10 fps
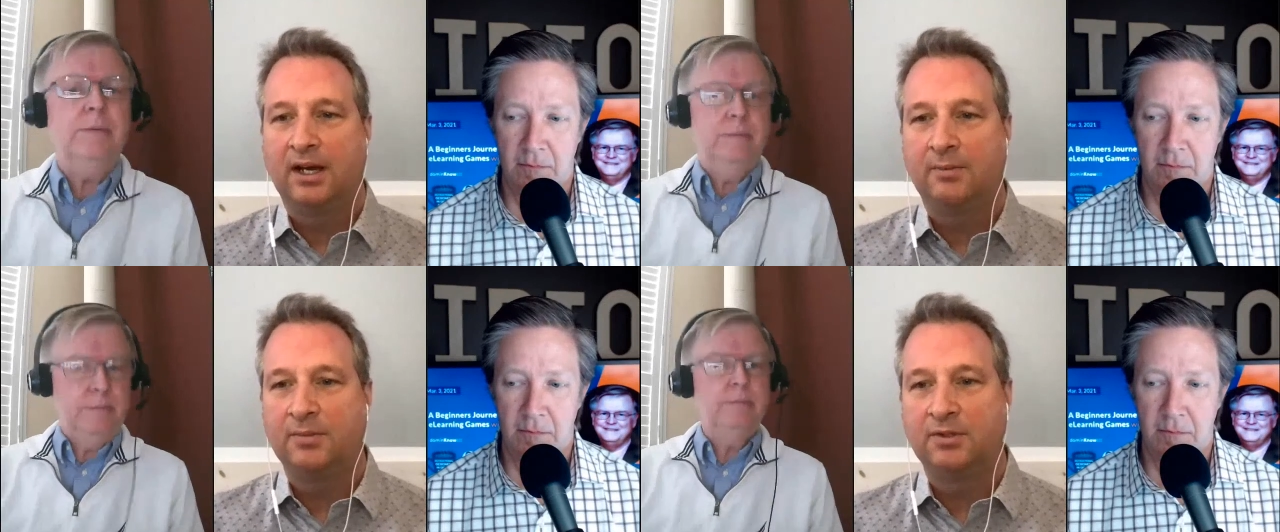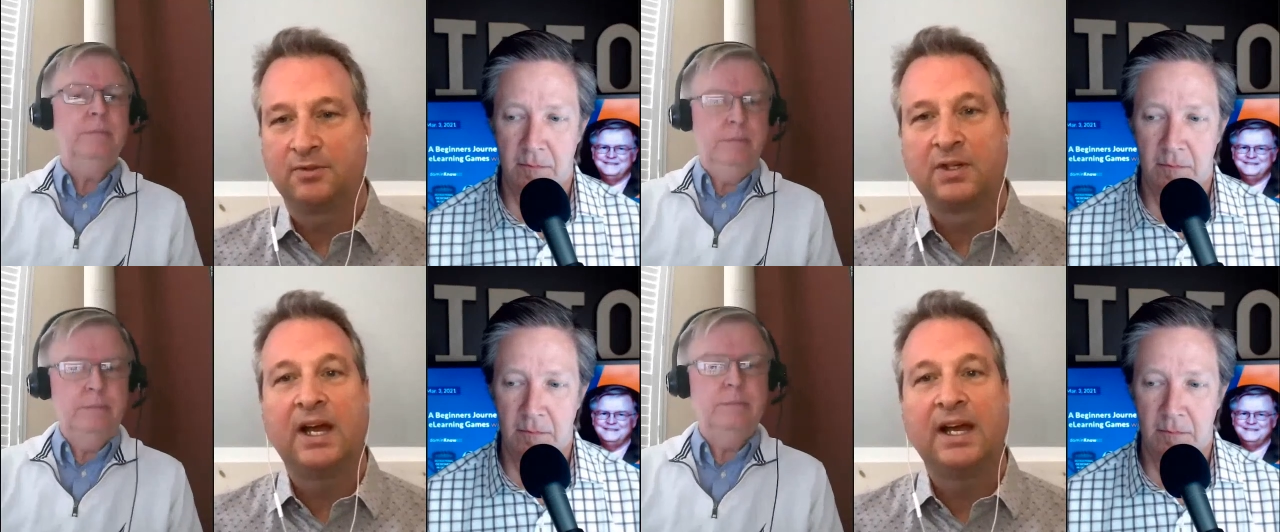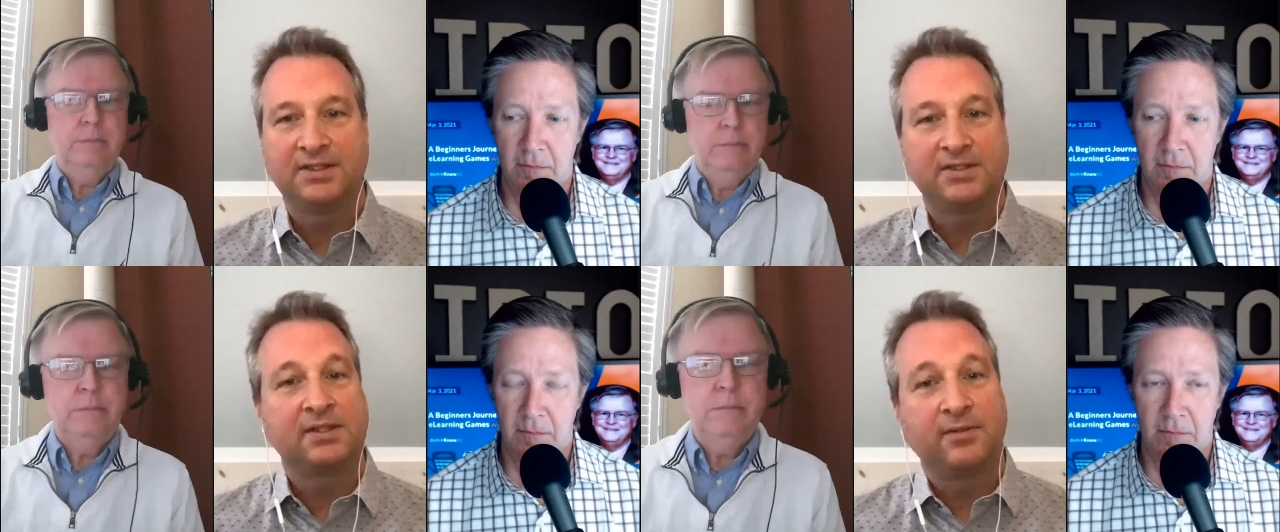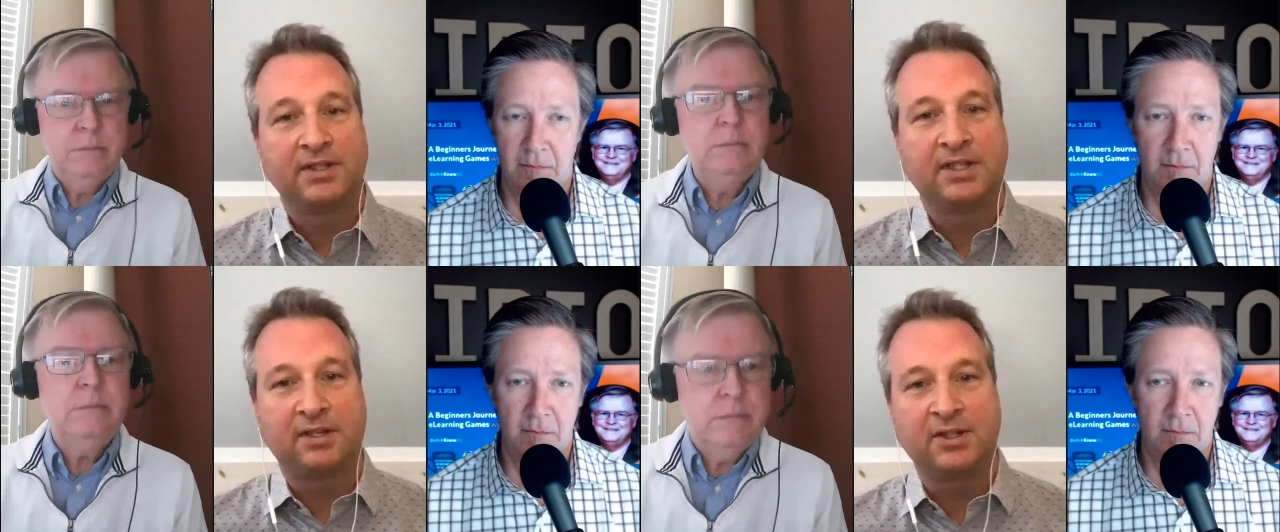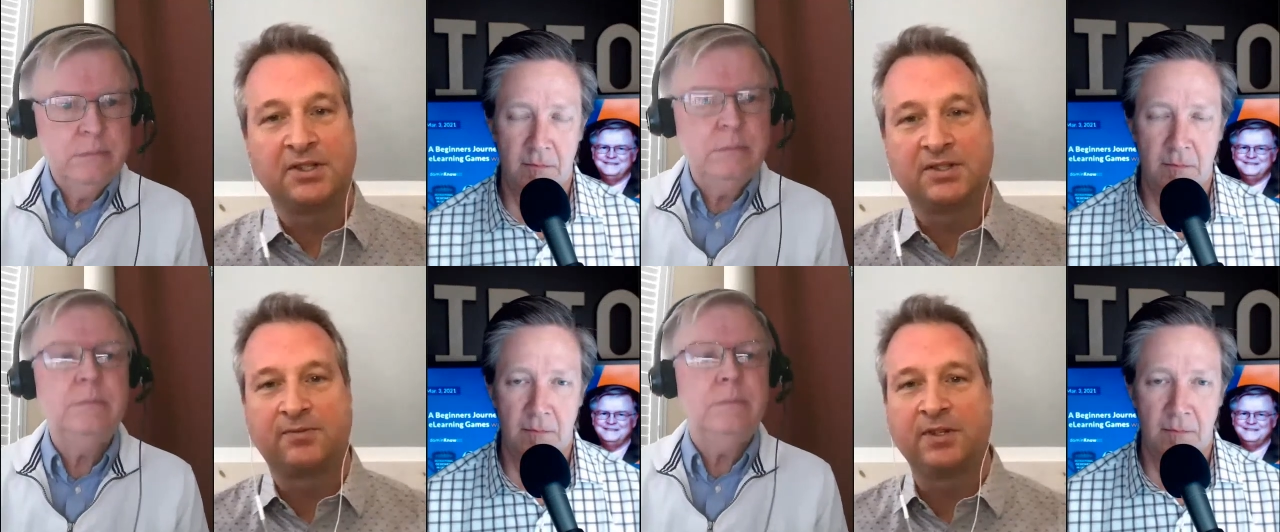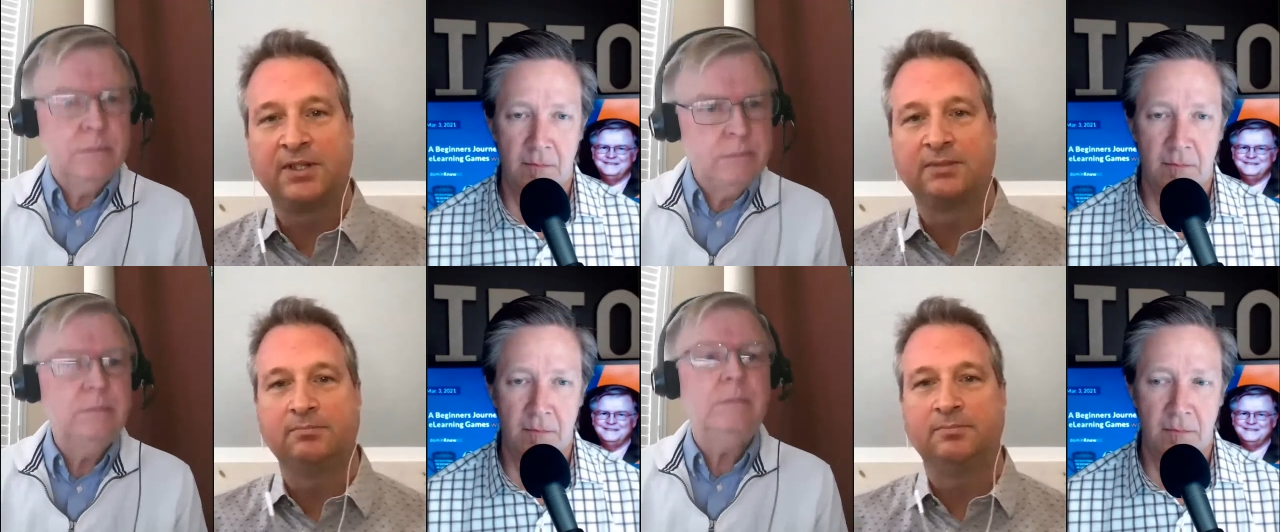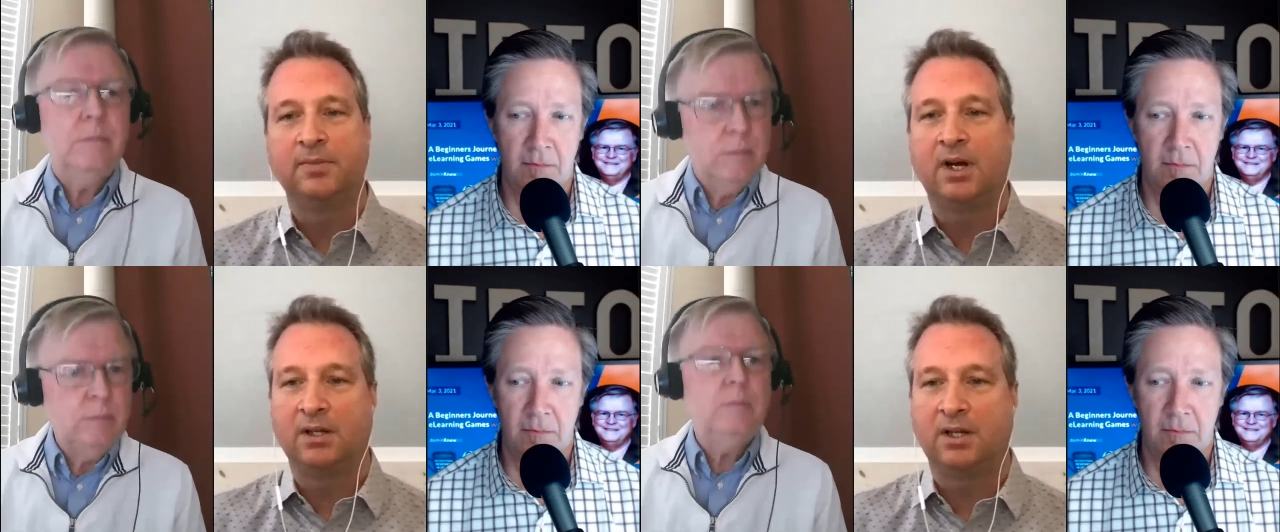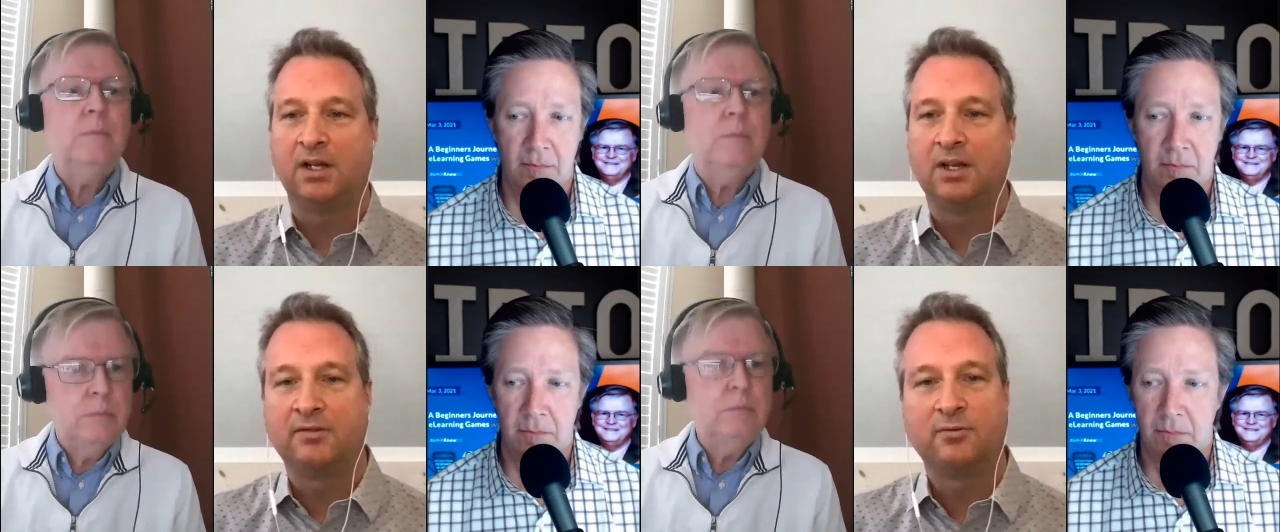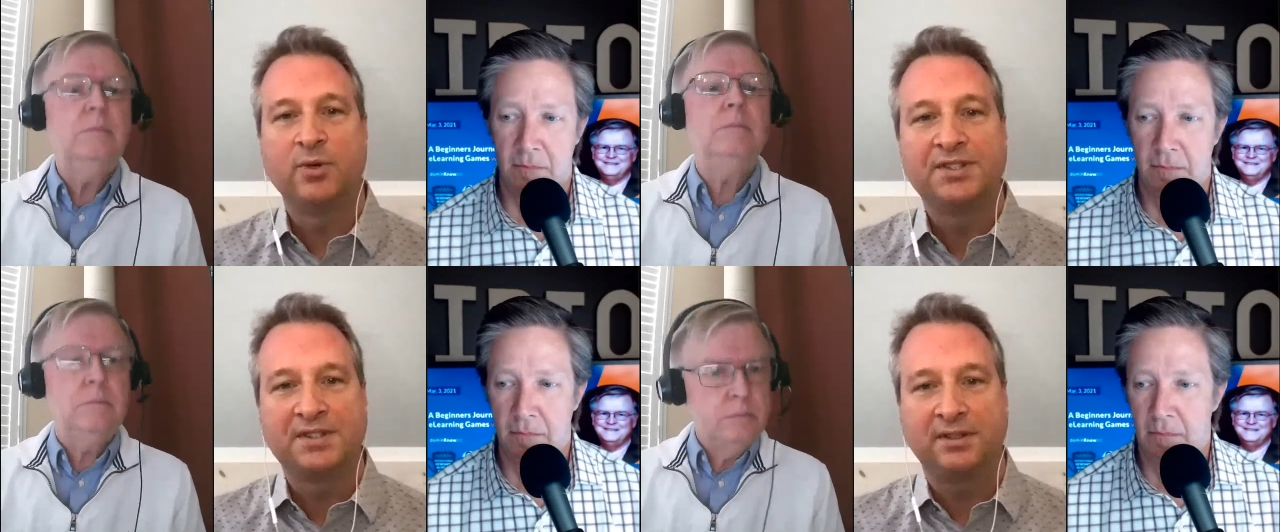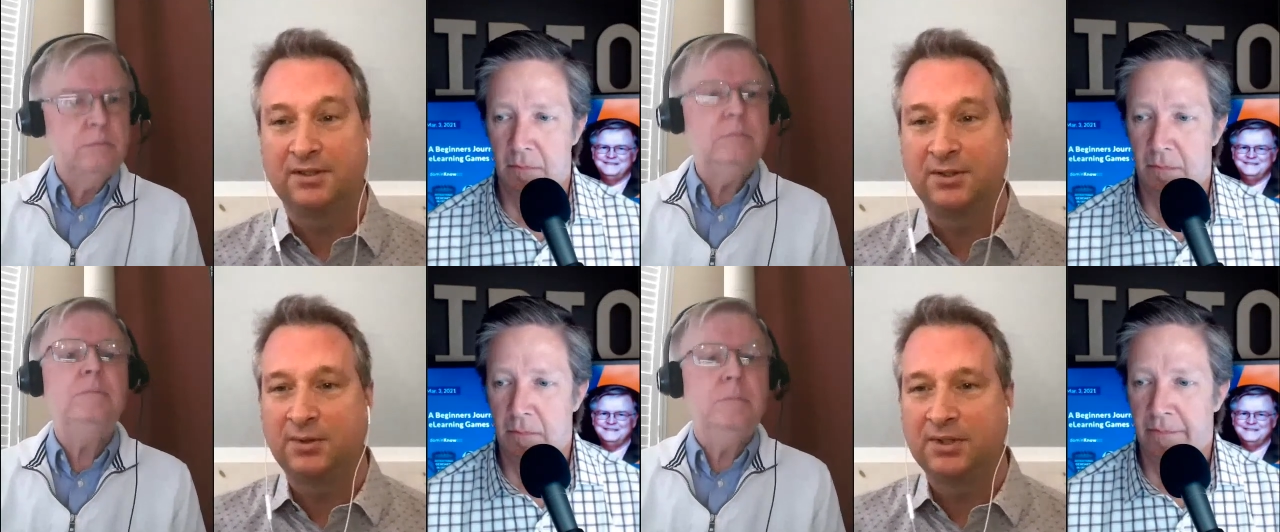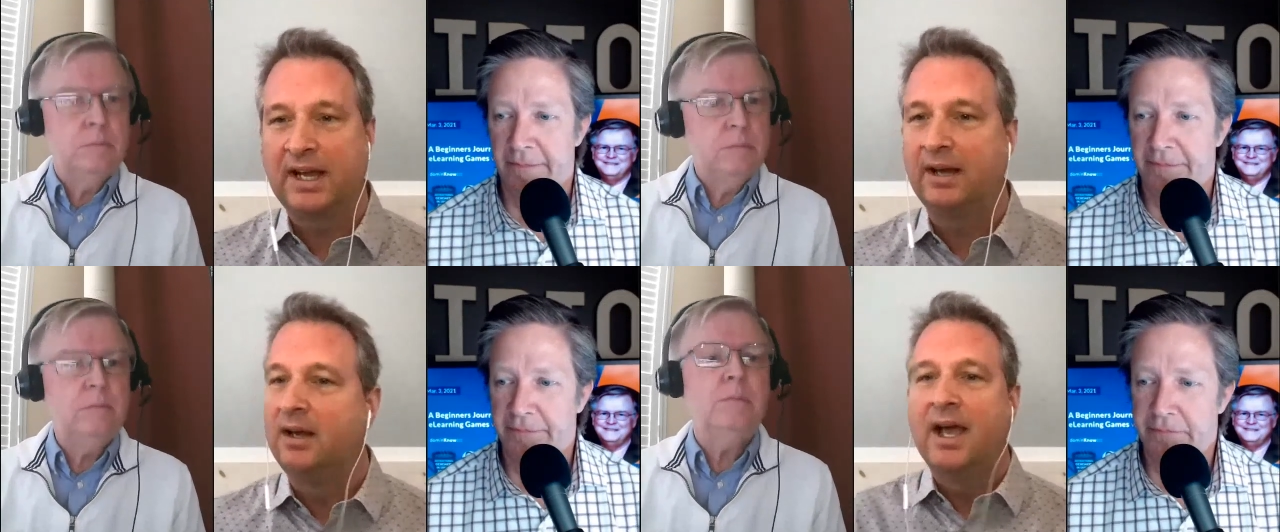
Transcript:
Speaker 1: you know, for clients and stuff, that starts feeling a lot of risk to it. Yeah.